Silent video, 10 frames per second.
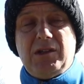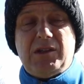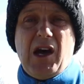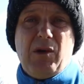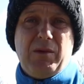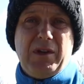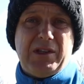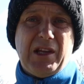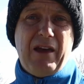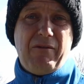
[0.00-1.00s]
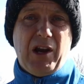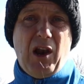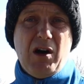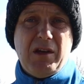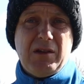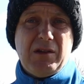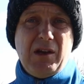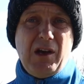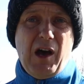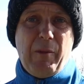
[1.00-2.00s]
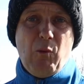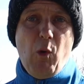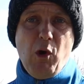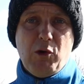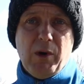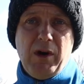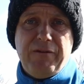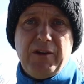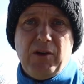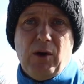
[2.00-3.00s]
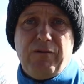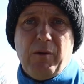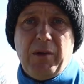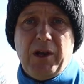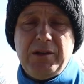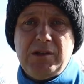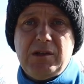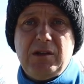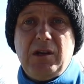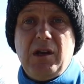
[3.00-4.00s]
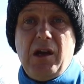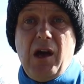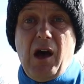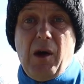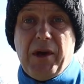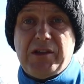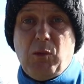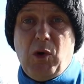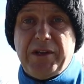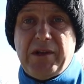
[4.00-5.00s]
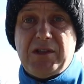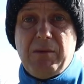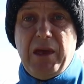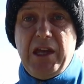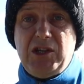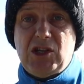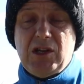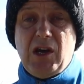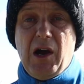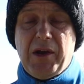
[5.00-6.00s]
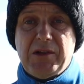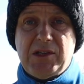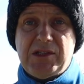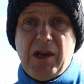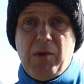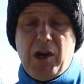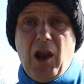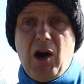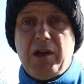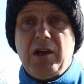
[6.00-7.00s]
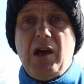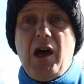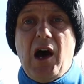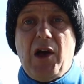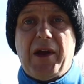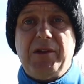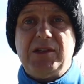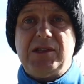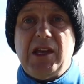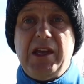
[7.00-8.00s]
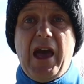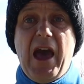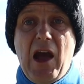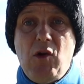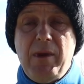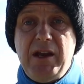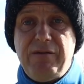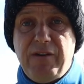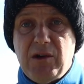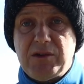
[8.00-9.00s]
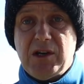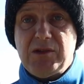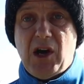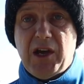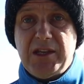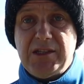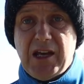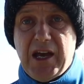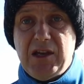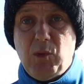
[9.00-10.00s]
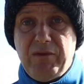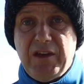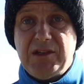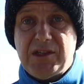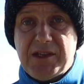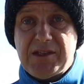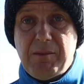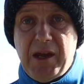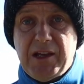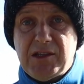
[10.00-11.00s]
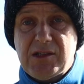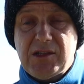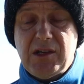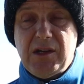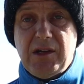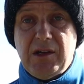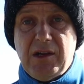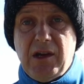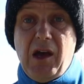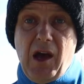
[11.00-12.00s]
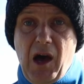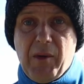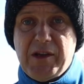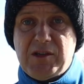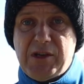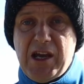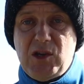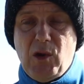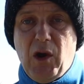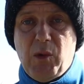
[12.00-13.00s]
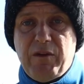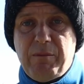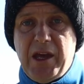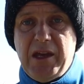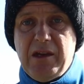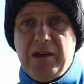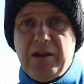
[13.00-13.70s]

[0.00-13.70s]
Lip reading: So it's 11 o'clock, I'm in Warkworth in Northumberland. I'm going to walk down to the beach, I'm going to set my clock, and I'm going to see how many photos I can take within 60 minutes. I'm going to take you along with me.